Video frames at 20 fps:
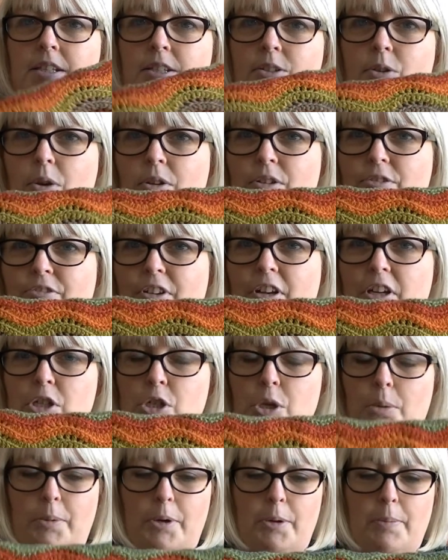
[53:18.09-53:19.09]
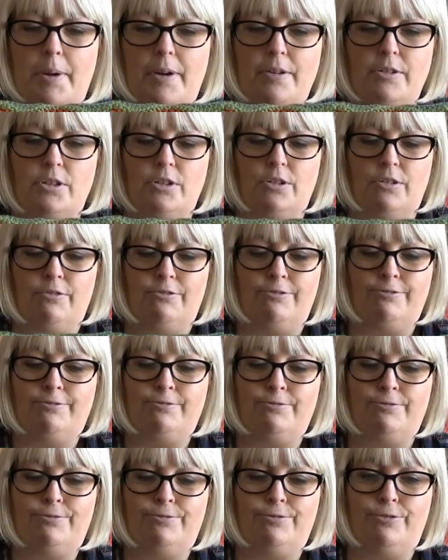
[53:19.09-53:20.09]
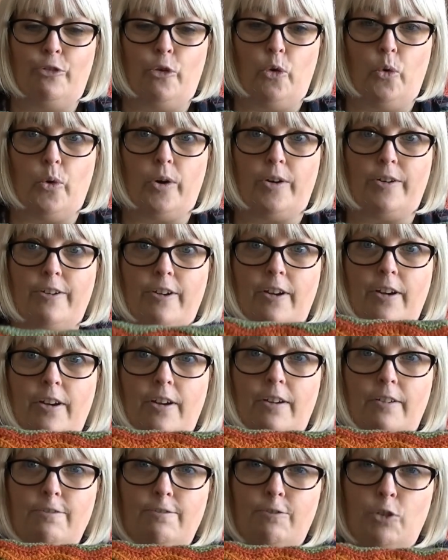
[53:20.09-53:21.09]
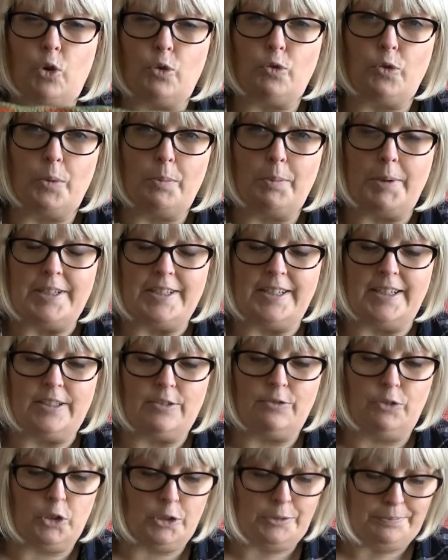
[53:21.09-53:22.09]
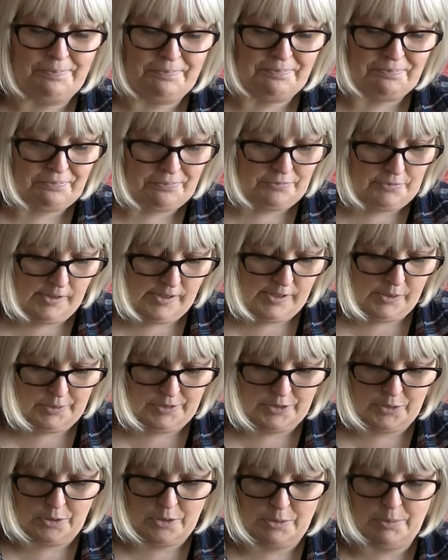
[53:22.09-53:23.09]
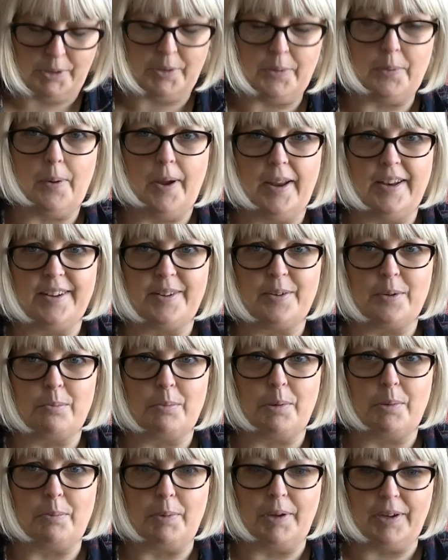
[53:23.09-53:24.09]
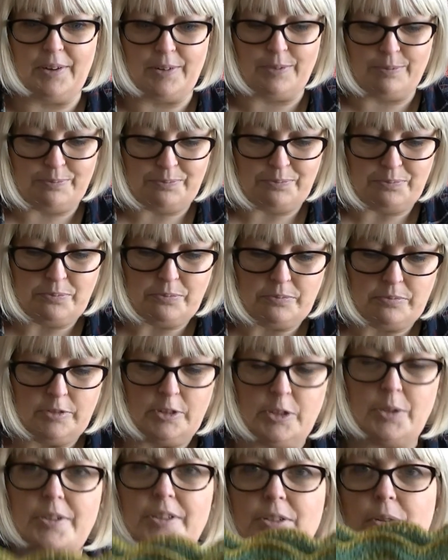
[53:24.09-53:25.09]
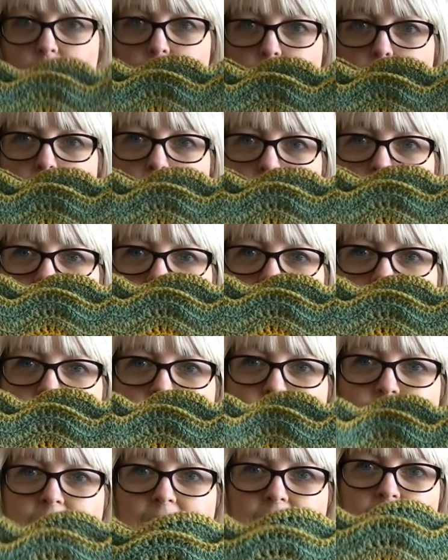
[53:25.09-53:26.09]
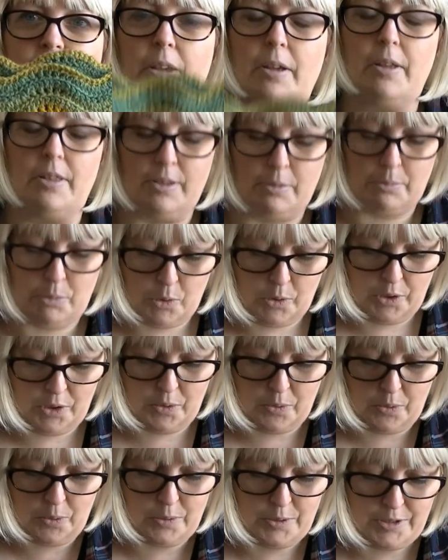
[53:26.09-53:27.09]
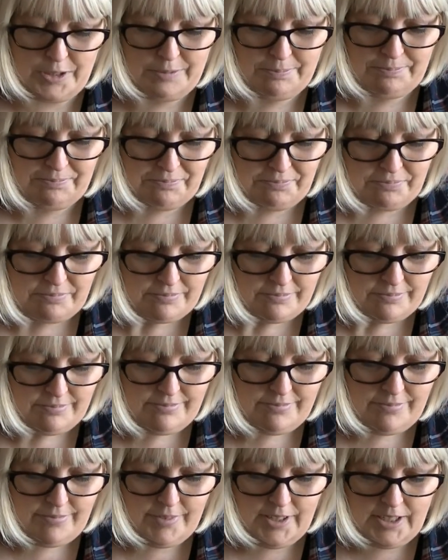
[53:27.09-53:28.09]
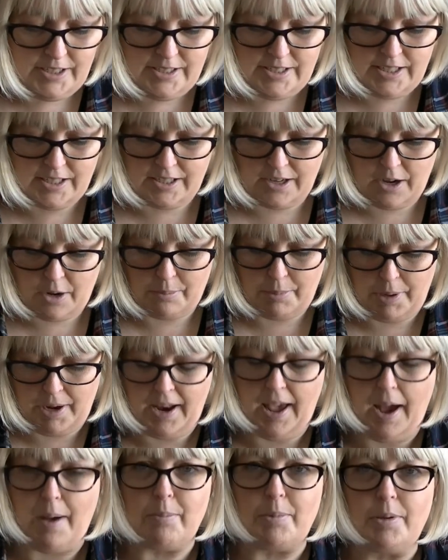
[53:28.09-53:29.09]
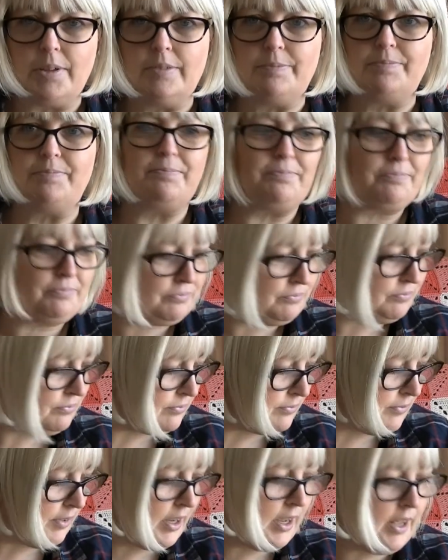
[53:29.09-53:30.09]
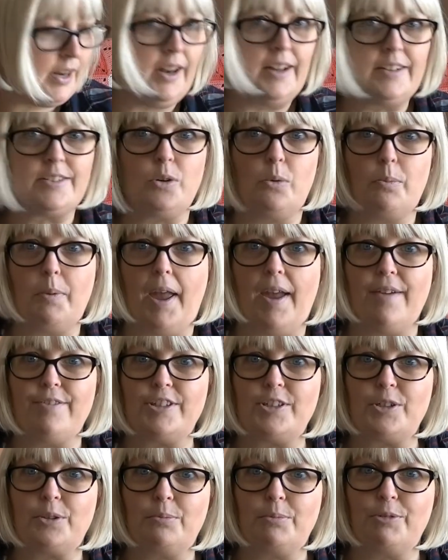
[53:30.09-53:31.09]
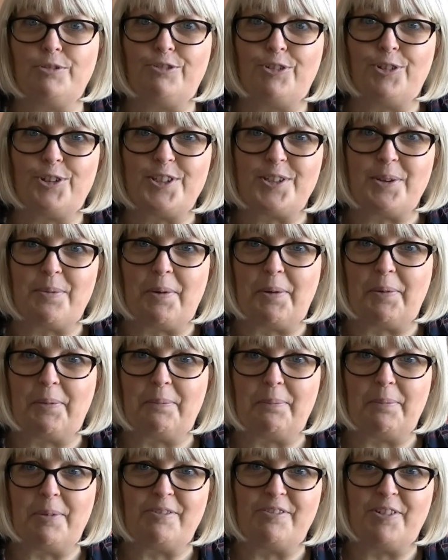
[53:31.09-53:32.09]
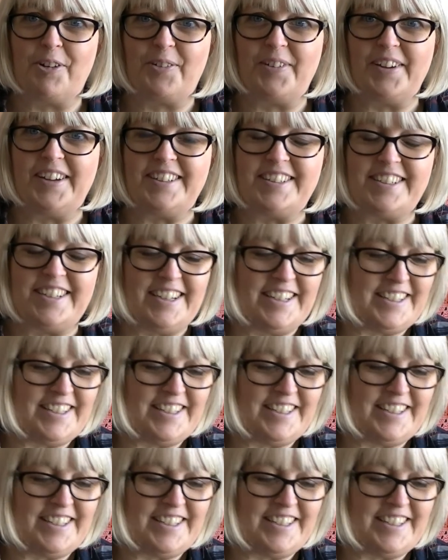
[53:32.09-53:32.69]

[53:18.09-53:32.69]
going to finish up at about 4 foot by 6 foot, so it's going to be quite a good bit bigger. So it's going to be quite lovely the more it grows, sitting on my lap. Let's hope I have it done before summer, before it